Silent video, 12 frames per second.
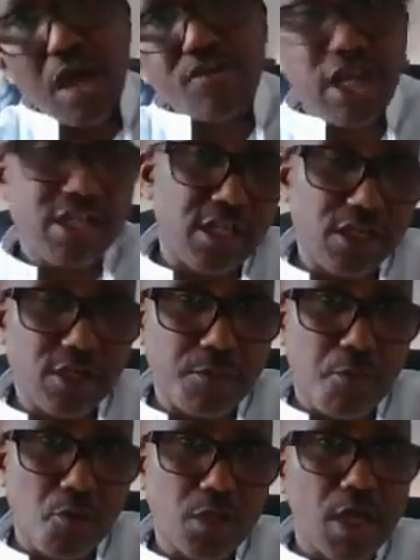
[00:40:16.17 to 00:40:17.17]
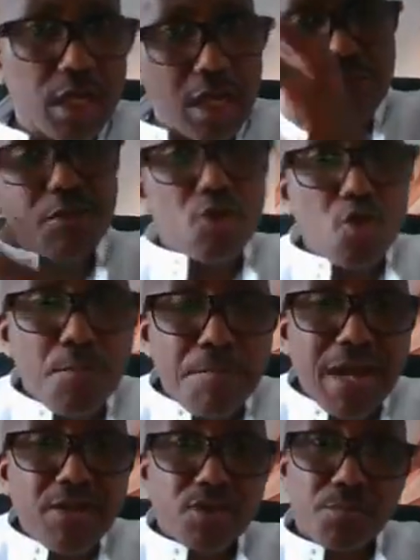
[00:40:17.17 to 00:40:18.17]
are writing the report. Every you
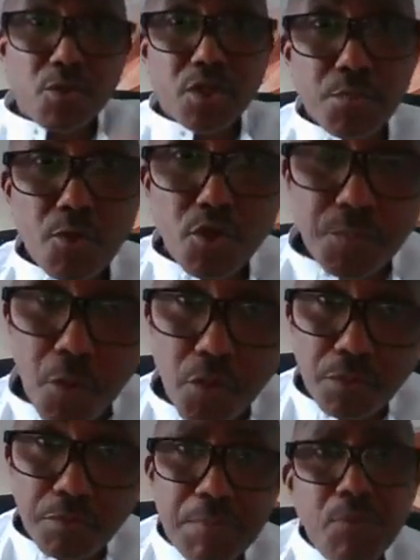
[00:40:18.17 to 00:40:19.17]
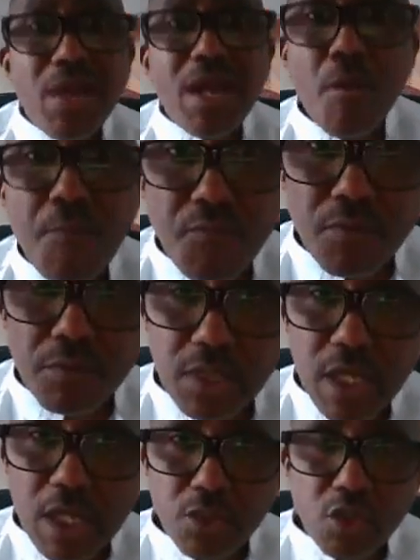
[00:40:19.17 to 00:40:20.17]
compile the report. People I hope.
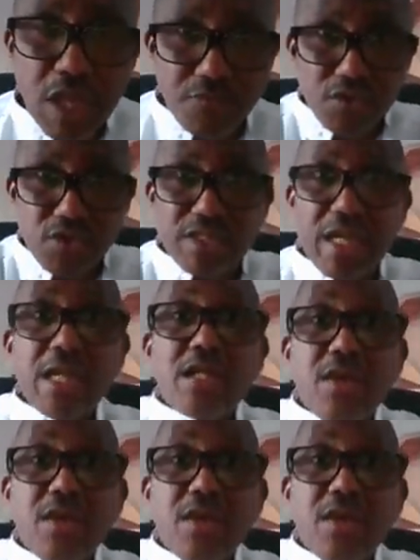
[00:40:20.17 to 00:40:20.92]
You gave us a date,